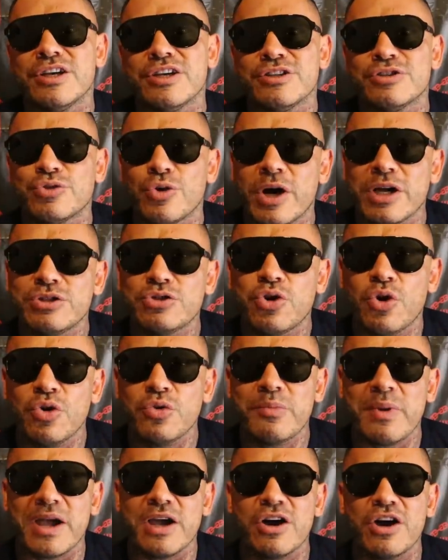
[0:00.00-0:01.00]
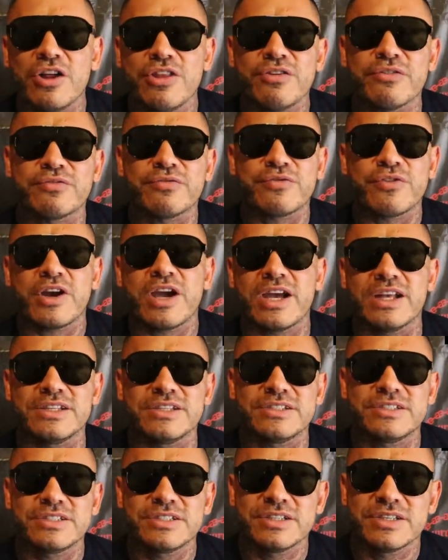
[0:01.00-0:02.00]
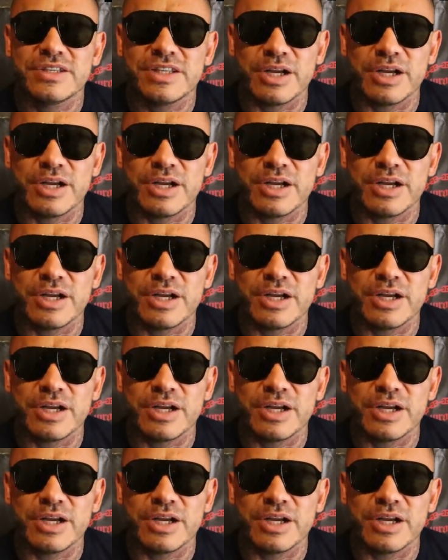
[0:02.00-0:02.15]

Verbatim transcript: So I told my other friends